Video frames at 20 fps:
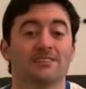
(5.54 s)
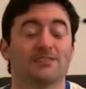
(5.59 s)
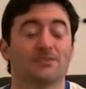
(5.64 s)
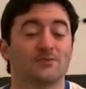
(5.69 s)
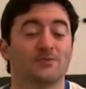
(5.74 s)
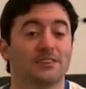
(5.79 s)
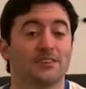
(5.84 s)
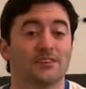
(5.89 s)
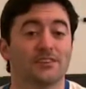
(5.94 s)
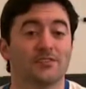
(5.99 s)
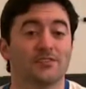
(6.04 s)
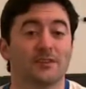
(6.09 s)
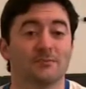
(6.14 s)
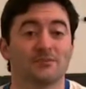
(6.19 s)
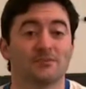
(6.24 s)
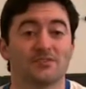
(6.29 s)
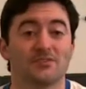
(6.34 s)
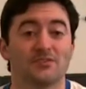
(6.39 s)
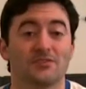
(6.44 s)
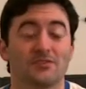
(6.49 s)
to another
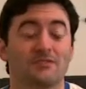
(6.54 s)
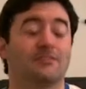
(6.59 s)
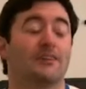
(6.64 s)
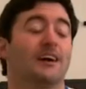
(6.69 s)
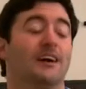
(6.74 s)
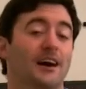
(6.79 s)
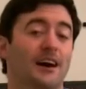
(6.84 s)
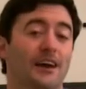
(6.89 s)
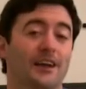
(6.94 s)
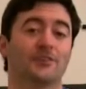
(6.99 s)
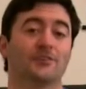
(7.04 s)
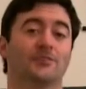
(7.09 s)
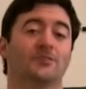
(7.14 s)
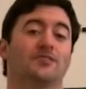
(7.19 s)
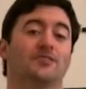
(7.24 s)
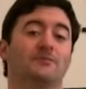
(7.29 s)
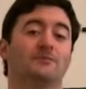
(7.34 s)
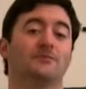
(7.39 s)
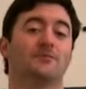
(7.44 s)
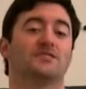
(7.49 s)
episode of I Heard
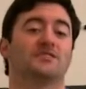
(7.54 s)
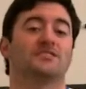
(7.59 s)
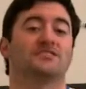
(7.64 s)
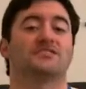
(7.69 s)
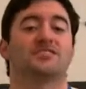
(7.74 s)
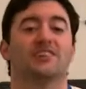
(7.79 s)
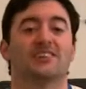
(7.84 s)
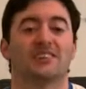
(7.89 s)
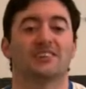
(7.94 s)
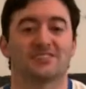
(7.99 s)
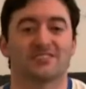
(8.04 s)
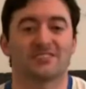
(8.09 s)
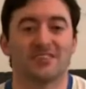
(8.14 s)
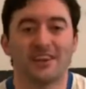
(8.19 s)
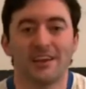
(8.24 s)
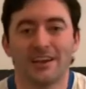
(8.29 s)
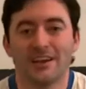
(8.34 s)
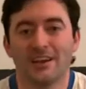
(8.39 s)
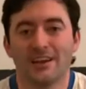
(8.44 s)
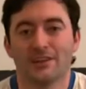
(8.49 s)
That Movie Sucks,
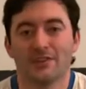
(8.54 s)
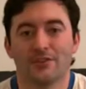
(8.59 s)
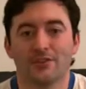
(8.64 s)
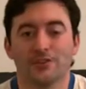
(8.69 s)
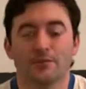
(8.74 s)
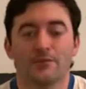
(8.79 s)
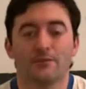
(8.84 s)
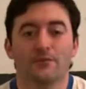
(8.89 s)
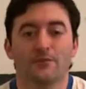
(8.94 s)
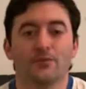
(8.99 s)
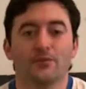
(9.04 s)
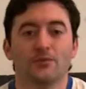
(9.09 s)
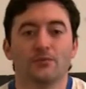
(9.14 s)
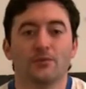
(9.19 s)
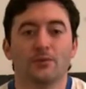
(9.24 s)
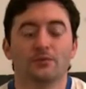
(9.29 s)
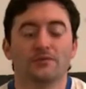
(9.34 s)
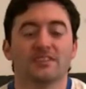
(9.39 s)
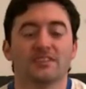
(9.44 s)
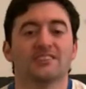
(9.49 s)
the review
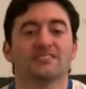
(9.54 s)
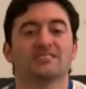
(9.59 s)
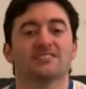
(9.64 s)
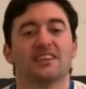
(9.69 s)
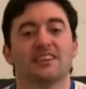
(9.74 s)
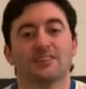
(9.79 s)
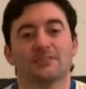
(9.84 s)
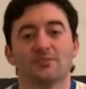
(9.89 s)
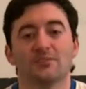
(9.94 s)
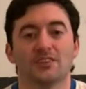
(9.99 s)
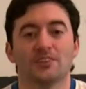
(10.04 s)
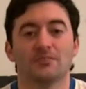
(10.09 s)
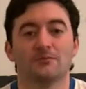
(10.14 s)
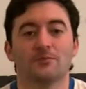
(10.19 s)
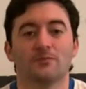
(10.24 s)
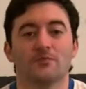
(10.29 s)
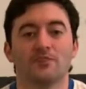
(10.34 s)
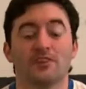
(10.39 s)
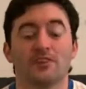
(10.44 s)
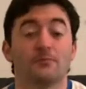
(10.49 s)
where we take a second look at a
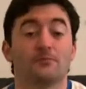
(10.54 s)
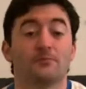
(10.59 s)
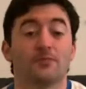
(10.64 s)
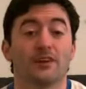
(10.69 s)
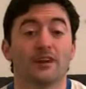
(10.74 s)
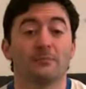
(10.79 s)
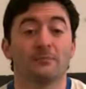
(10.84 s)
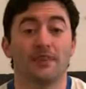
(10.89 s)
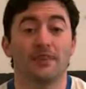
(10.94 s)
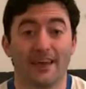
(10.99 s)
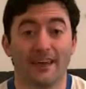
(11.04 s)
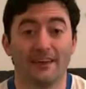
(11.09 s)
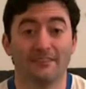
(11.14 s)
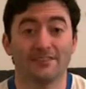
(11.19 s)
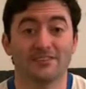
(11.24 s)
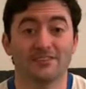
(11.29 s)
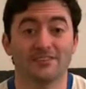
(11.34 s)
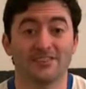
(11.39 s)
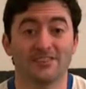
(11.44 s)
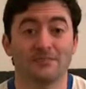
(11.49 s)
movie that you probably
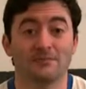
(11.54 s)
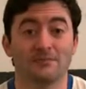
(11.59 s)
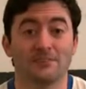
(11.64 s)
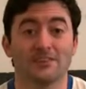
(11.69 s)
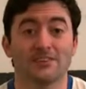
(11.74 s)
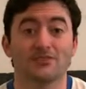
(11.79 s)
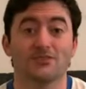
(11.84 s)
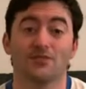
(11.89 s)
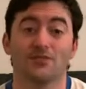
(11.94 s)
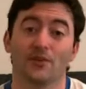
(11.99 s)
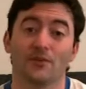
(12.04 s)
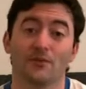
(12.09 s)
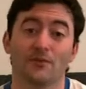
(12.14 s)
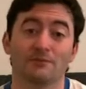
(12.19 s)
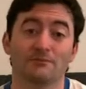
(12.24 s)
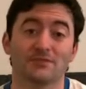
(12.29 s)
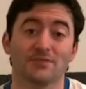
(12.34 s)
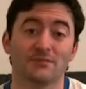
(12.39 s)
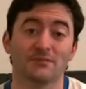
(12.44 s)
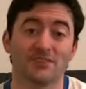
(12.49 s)
haven't seen because you heard
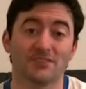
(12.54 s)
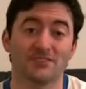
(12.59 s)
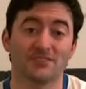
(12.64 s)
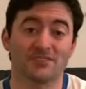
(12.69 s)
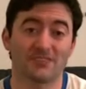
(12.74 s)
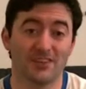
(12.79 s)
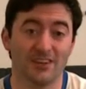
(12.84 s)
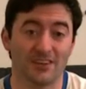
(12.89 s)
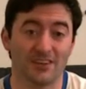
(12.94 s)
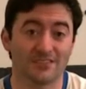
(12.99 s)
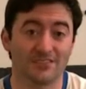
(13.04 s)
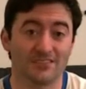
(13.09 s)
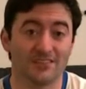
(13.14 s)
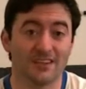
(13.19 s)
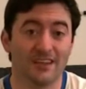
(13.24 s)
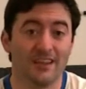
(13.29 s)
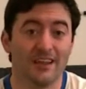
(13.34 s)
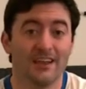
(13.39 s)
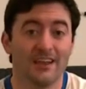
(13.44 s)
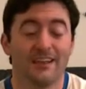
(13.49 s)
from someone it sucks.
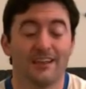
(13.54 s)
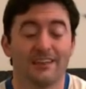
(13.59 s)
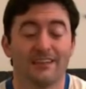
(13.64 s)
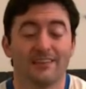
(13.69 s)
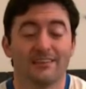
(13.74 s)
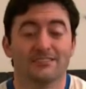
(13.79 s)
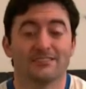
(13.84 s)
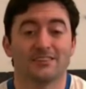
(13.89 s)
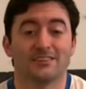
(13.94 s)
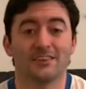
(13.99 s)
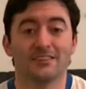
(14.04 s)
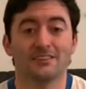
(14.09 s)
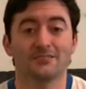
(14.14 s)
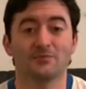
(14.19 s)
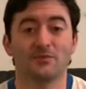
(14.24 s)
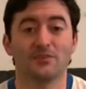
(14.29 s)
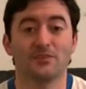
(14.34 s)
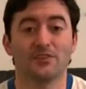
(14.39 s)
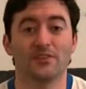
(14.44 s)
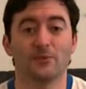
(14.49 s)
Today's
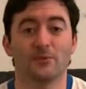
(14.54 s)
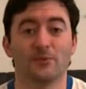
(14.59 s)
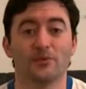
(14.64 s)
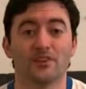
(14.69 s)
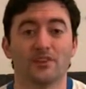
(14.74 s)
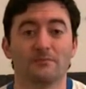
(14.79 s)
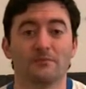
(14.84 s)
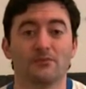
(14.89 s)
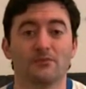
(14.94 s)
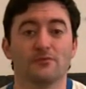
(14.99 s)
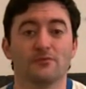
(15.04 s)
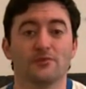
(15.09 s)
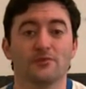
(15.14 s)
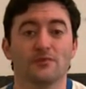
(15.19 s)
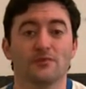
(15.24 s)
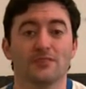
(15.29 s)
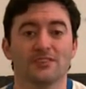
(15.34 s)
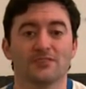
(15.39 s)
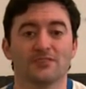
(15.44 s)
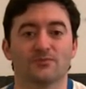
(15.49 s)
movie that we're going to be
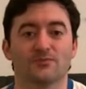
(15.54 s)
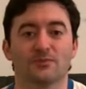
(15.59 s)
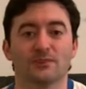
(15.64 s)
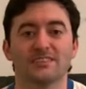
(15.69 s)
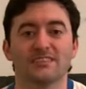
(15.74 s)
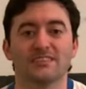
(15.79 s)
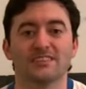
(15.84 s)
reviewing is Ridley